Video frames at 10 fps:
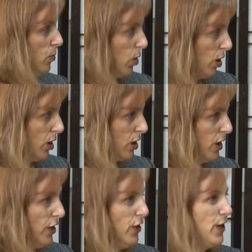work,
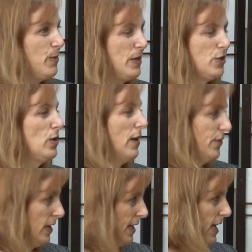it means you love
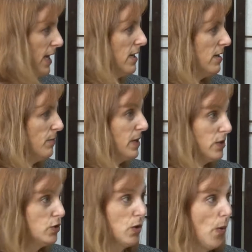to litigate
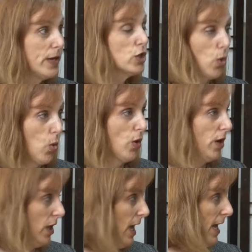because mm-hmm. you're going to court
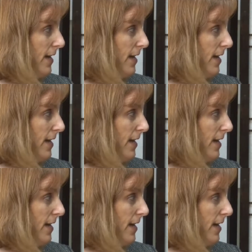a lot.